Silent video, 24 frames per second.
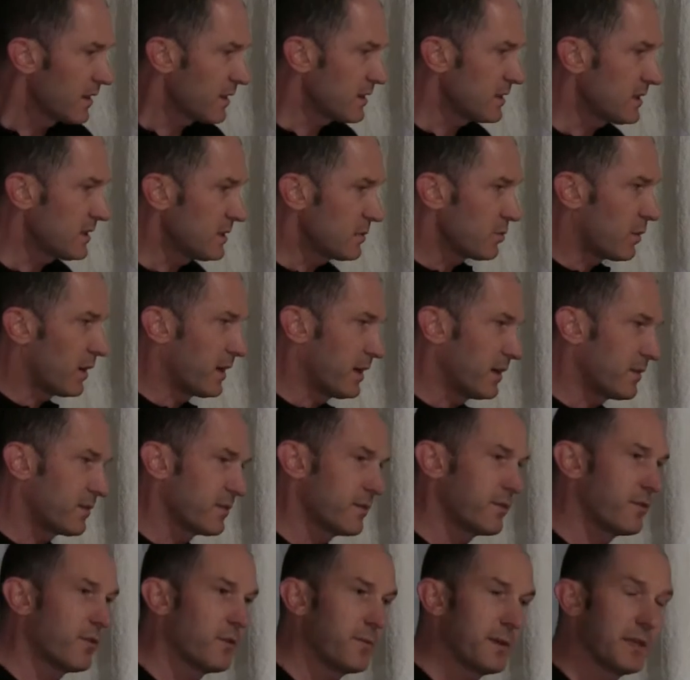This is one of the
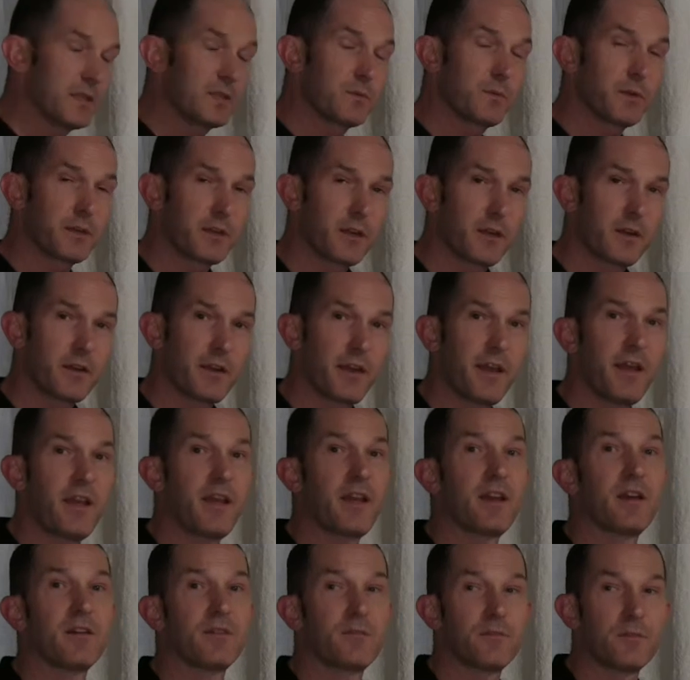formats we're going to
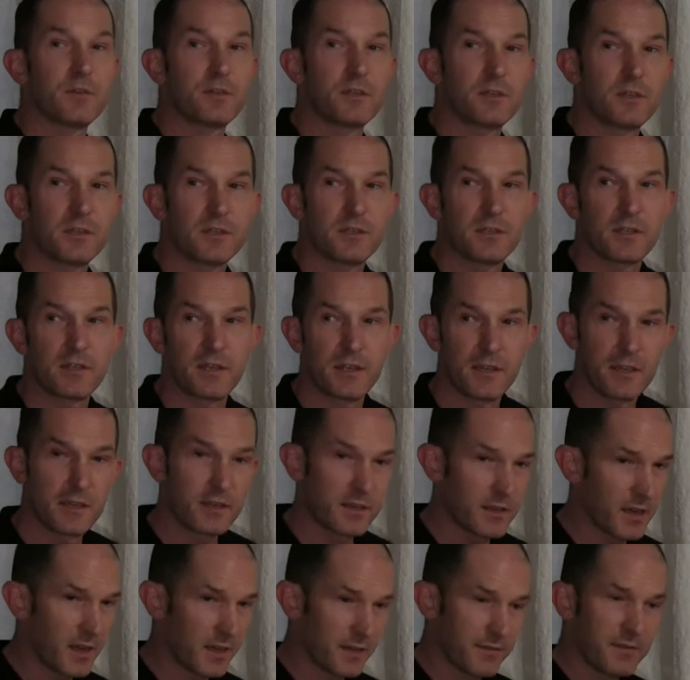have, which is the
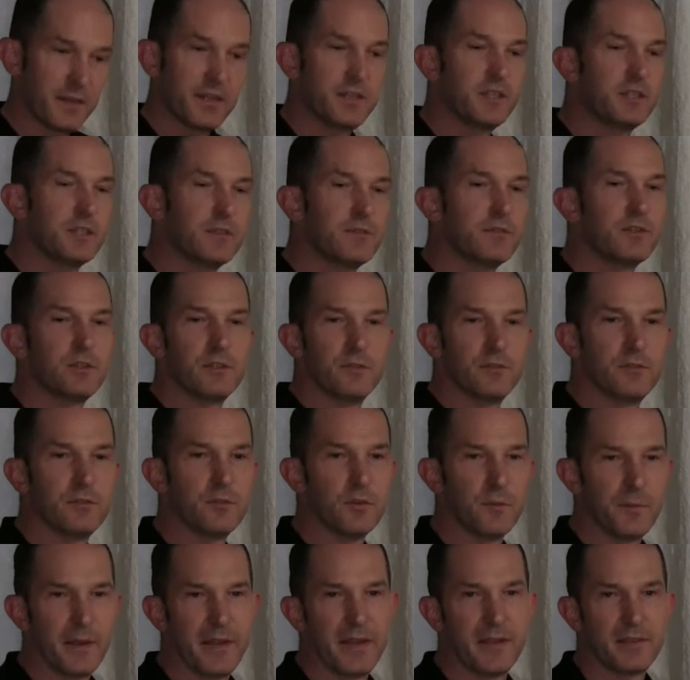kind of interview
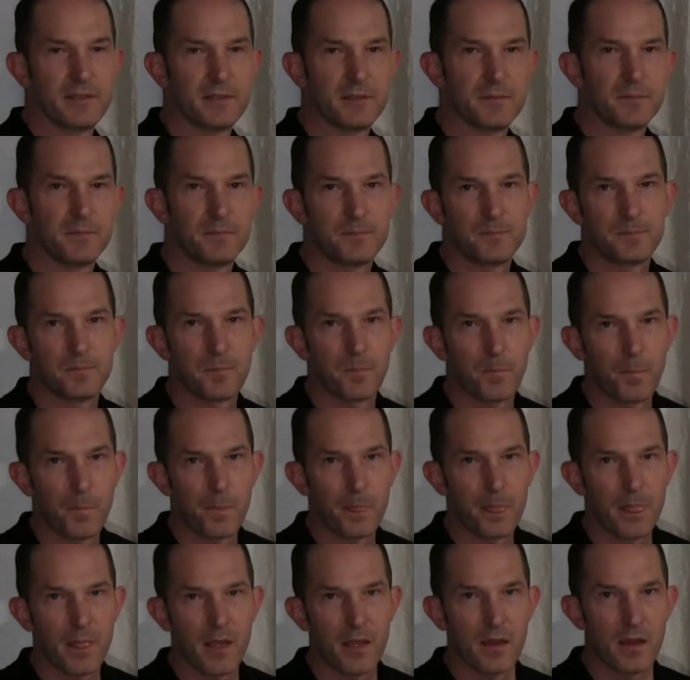format.
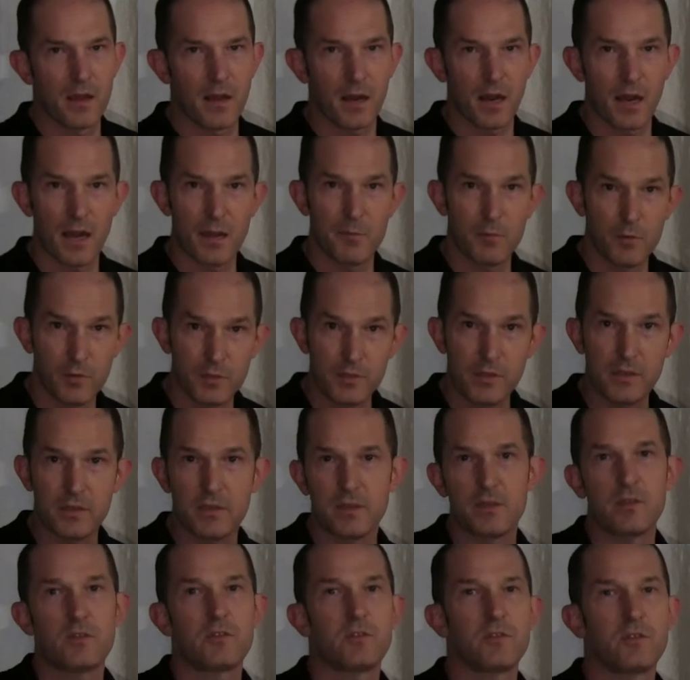I'm also
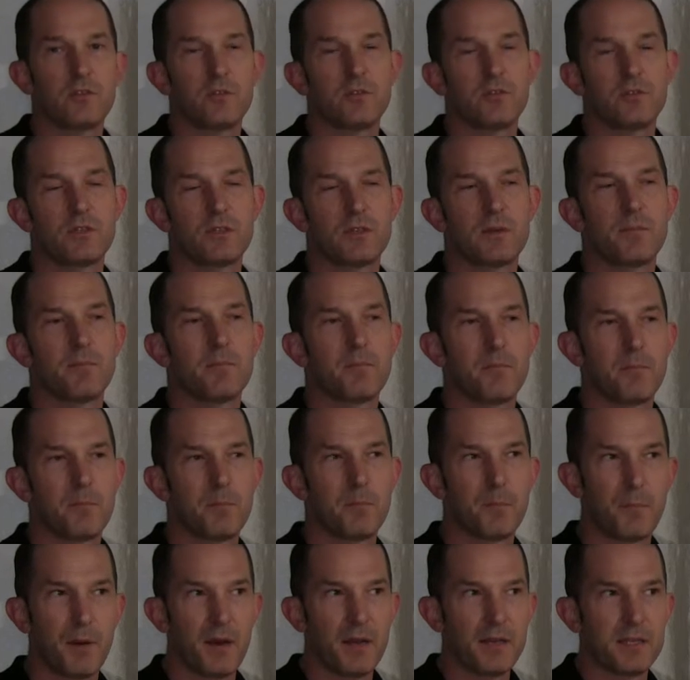going to do
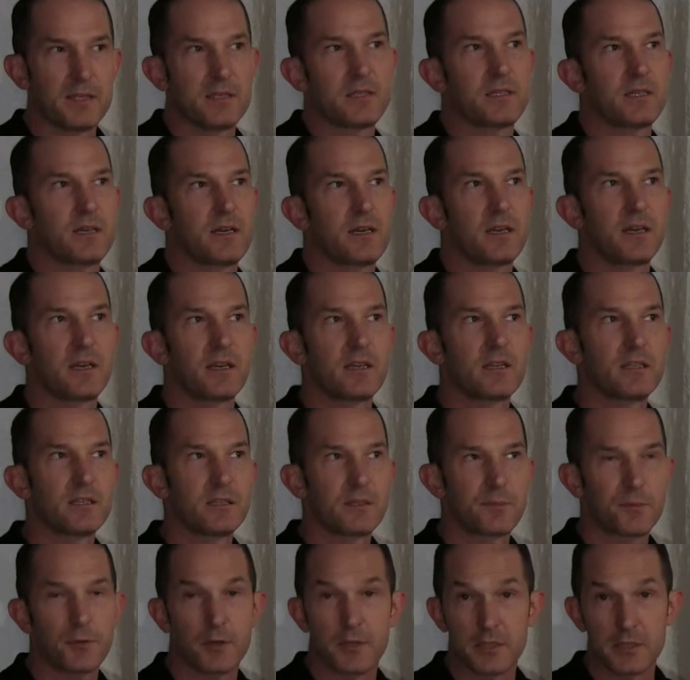some
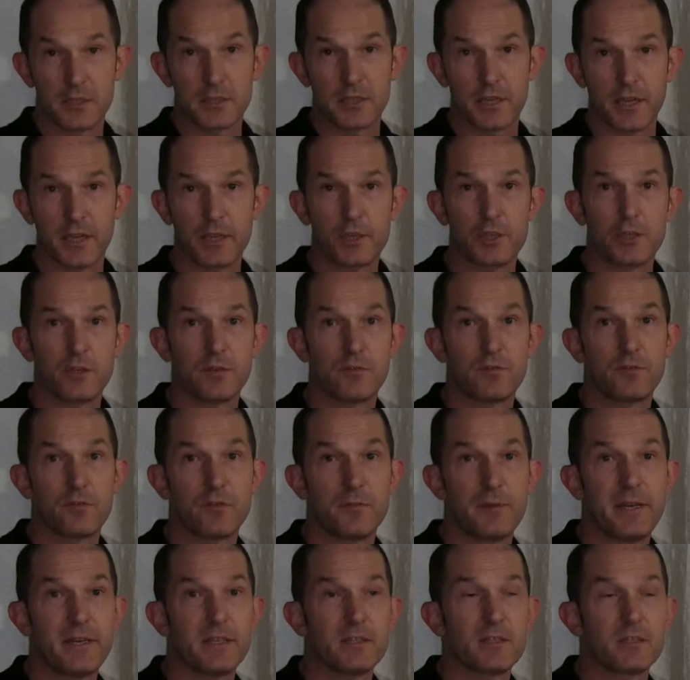bite-sized presentation
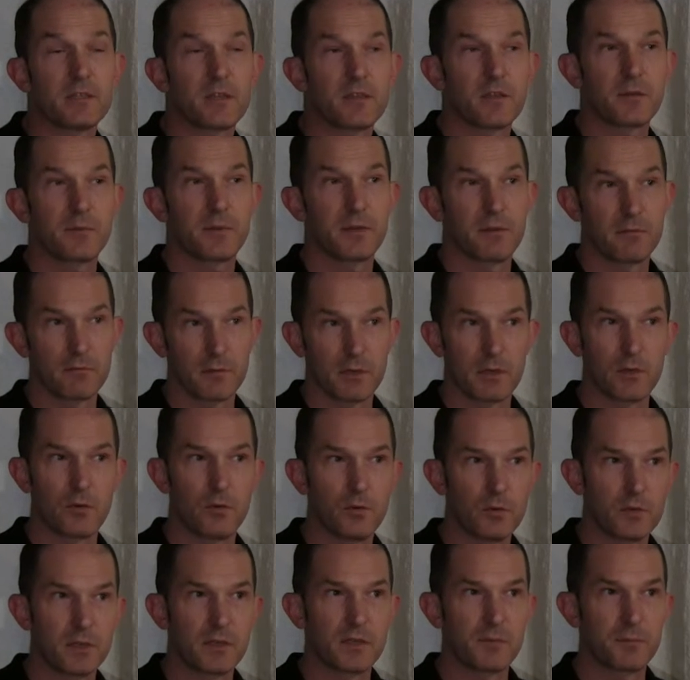formats, so there'll be
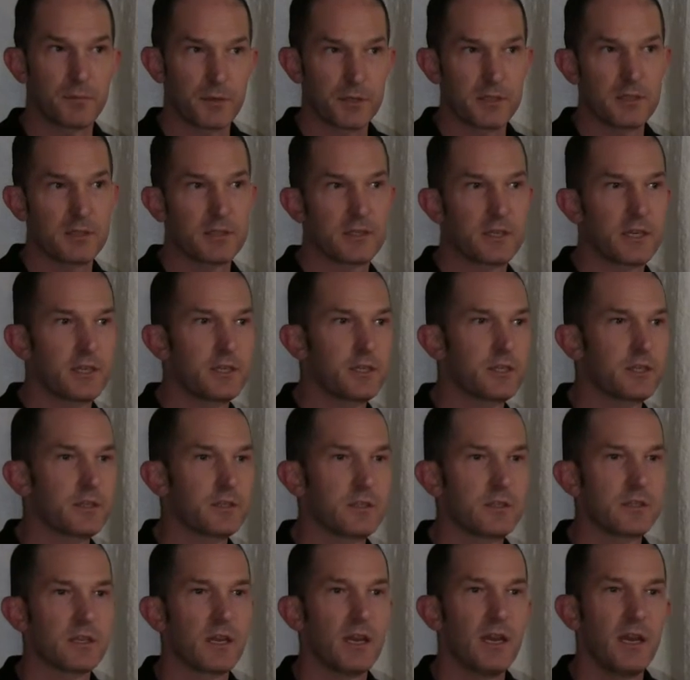recorded
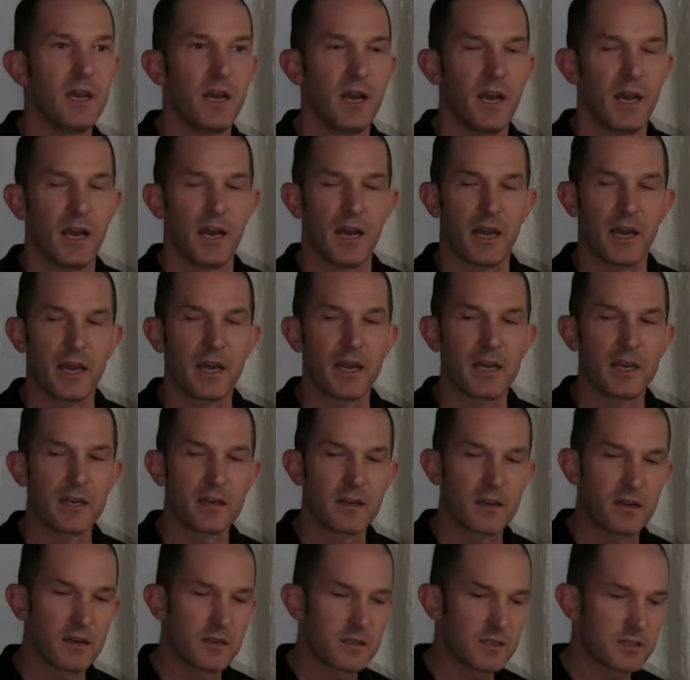presentations,
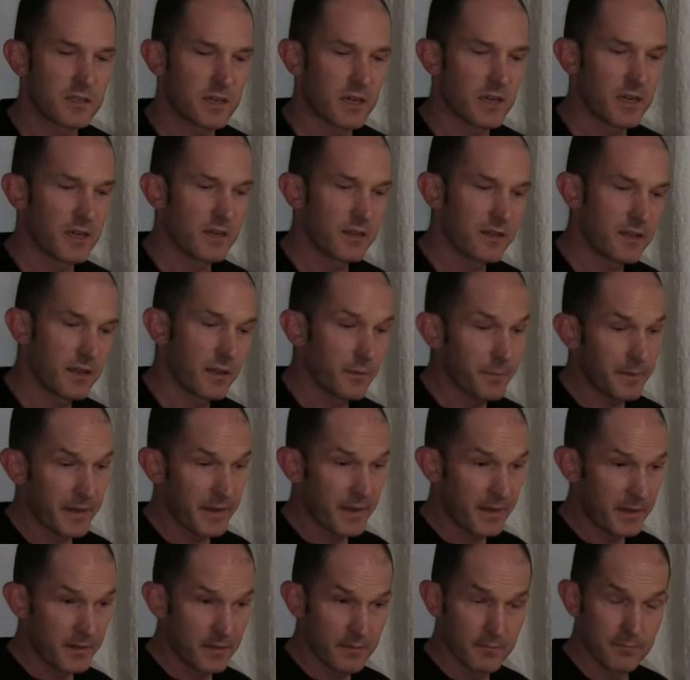and they'll
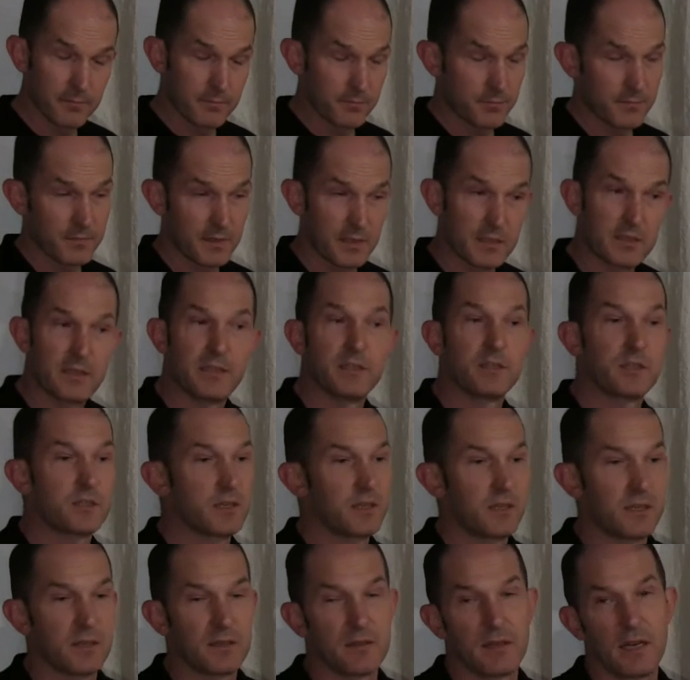be
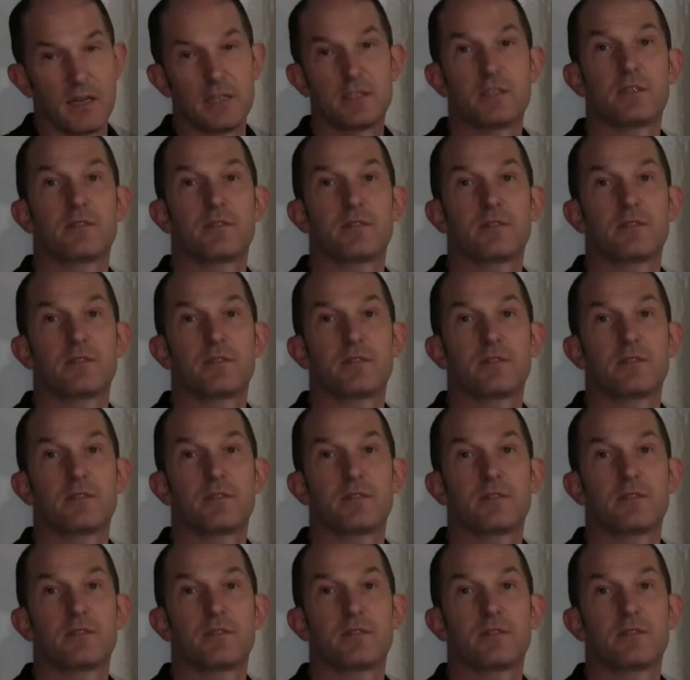essentially a